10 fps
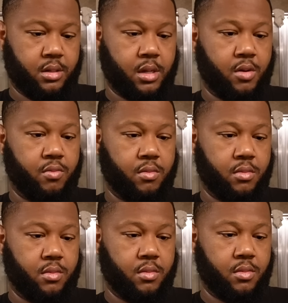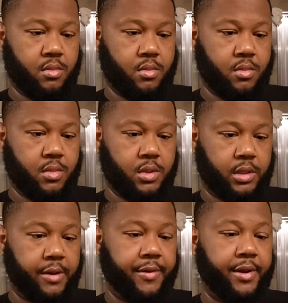Oh,
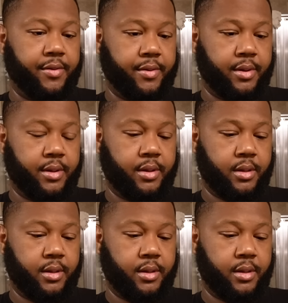it's already on.